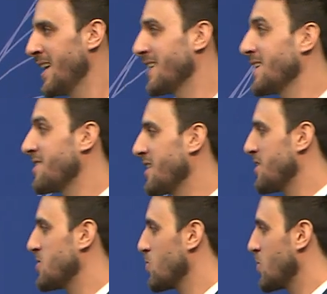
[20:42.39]
and I think
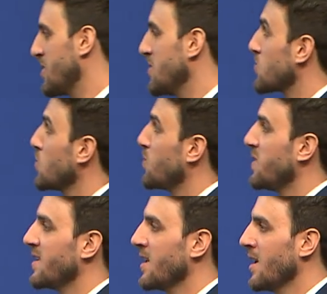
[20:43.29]
this, would, this could
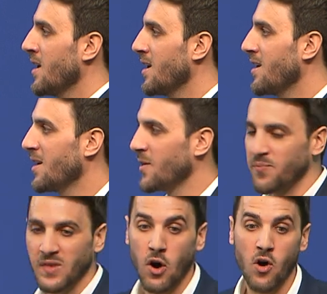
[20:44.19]
be uh,
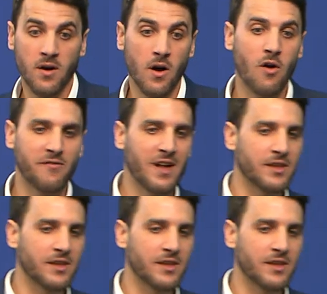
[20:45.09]
uh, of